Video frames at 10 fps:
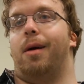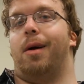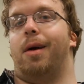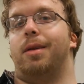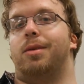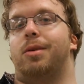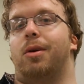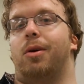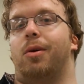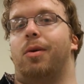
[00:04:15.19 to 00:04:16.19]
And
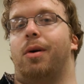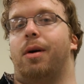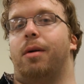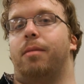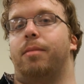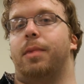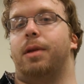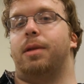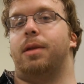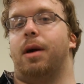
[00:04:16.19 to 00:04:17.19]
so they
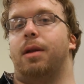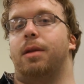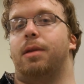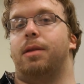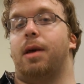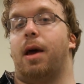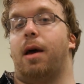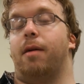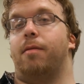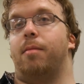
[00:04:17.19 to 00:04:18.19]
decided to
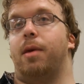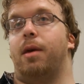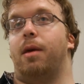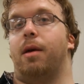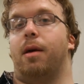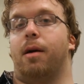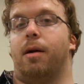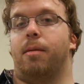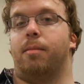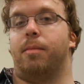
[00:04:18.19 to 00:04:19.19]
have me
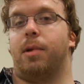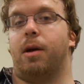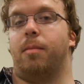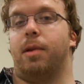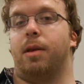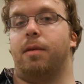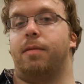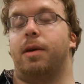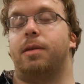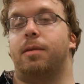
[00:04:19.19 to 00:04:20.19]
come and give
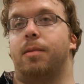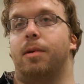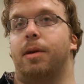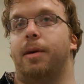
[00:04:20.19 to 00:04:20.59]
testimony.